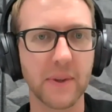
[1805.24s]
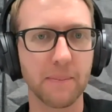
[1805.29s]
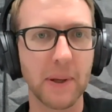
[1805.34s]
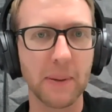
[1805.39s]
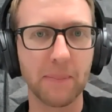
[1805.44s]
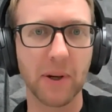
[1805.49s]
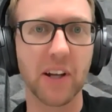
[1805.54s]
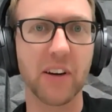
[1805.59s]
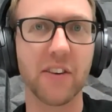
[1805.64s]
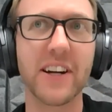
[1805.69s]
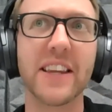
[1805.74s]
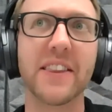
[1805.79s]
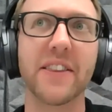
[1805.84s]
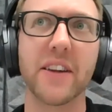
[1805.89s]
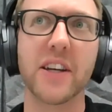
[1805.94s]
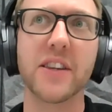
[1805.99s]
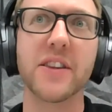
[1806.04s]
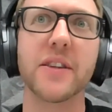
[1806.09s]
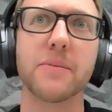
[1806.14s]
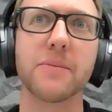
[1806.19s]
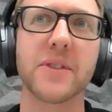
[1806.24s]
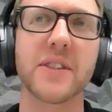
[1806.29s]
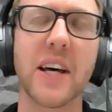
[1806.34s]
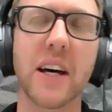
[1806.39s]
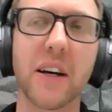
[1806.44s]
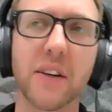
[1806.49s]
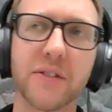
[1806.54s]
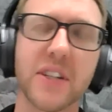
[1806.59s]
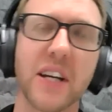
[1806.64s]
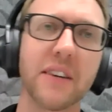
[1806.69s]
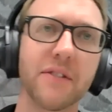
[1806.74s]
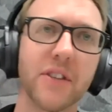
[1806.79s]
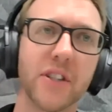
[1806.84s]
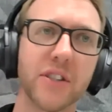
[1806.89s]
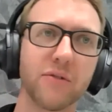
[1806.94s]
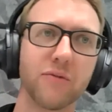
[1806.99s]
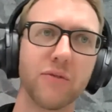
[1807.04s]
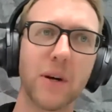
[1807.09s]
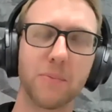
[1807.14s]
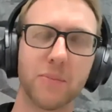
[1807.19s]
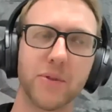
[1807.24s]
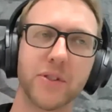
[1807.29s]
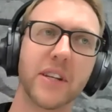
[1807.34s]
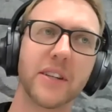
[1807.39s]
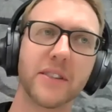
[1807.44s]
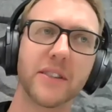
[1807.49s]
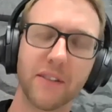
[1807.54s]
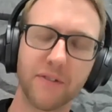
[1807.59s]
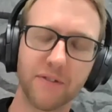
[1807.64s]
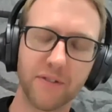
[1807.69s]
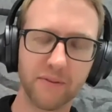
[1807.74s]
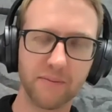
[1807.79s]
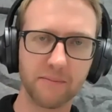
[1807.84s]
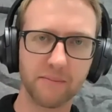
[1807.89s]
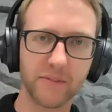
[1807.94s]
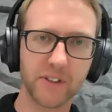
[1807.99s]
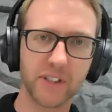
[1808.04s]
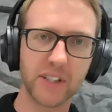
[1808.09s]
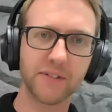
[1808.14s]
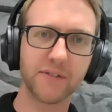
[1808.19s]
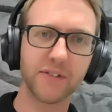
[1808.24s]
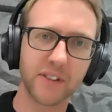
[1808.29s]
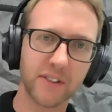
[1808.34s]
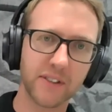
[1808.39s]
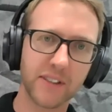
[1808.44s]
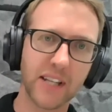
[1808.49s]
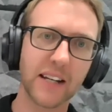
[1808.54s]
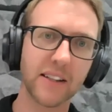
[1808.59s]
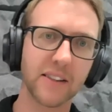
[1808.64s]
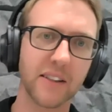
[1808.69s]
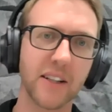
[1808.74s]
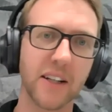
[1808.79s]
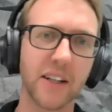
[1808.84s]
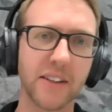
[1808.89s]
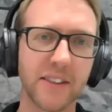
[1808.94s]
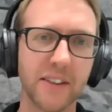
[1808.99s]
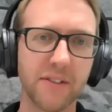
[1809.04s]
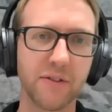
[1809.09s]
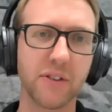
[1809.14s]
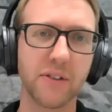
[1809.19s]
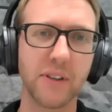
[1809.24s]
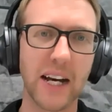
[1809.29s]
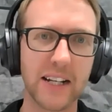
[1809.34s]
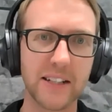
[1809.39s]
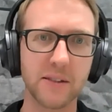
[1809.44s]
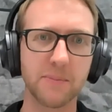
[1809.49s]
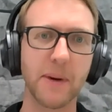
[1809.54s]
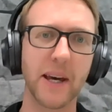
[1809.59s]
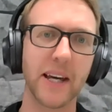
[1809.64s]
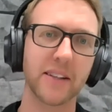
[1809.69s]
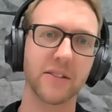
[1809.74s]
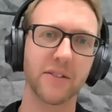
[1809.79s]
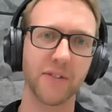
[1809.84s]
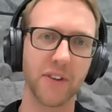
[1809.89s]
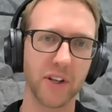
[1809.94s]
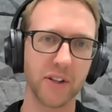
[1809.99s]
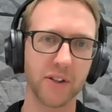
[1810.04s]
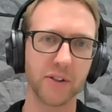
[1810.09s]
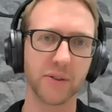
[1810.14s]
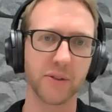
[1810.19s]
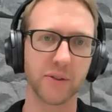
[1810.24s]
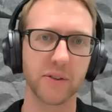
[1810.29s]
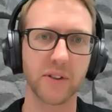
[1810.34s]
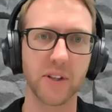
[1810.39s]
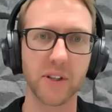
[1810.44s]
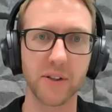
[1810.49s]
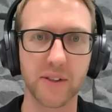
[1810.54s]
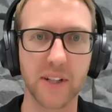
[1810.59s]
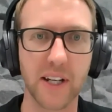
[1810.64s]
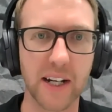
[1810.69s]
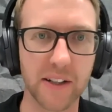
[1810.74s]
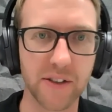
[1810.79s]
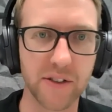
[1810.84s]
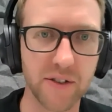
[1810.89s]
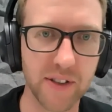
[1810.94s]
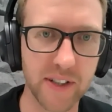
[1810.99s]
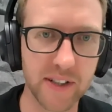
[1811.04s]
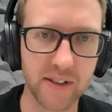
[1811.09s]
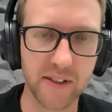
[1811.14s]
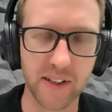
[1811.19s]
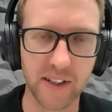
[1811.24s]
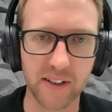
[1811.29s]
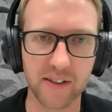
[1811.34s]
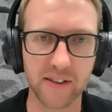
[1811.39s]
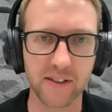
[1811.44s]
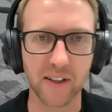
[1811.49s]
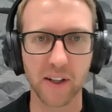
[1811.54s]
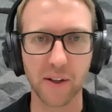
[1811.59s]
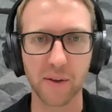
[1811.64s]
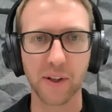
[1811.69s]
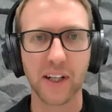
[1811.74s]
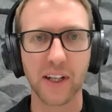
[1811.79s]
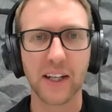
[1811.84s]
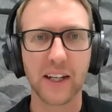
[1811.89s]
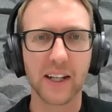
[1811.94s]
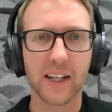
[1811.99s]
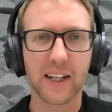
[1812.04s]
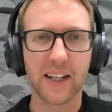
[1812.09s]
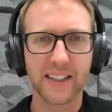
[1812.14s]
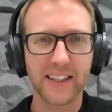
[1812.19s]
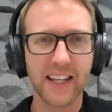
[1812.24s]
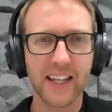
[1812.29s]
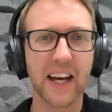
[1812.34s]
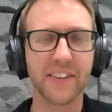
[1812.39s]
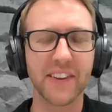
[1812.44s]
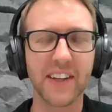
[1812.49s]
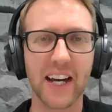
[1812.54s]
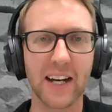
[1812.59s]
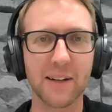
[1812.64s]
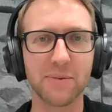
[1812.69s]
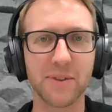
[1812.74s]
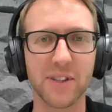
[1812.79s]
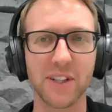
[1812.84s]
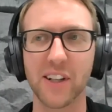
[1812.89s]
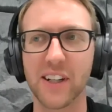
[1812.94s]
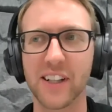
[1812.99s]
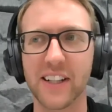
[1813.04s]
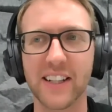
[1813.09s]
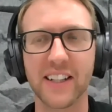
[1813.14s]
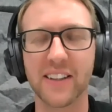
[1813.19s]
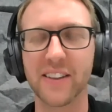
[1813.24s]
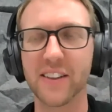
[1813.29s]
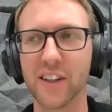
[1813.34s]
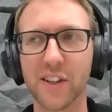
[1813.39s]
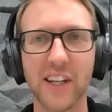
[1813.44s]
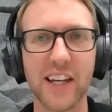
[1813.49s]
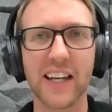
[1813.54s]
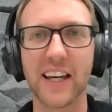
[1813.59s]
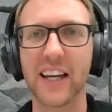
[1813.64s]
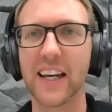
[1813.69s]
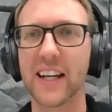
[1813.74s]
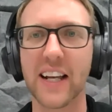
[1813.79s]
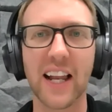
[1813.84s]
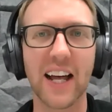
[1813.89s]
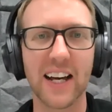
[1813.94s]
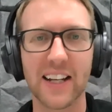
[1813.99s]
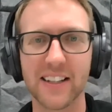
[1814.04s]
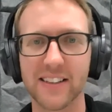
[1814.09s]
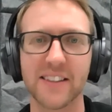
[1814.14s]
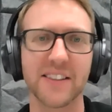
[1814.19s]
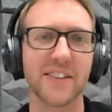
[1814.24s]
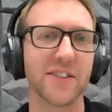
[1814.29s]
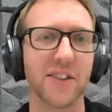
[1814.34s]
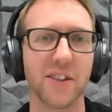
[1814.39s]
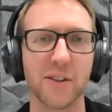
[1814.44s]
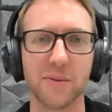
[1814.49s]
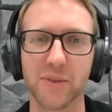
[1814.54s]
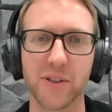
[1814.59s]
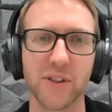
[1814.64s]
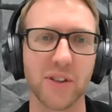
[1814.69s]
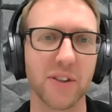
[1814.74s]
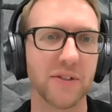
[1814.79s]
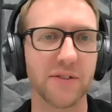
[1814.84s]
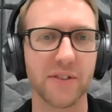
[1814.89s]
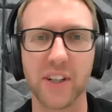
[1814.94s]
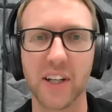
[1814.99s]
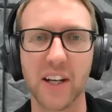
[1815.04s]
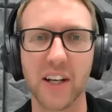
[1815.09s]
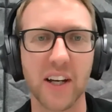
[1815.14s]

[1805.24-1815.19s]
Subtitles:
People are in themselves diverse and represent different aspects of those characteristics. So, yeah, I think absolutely looking at class in terms of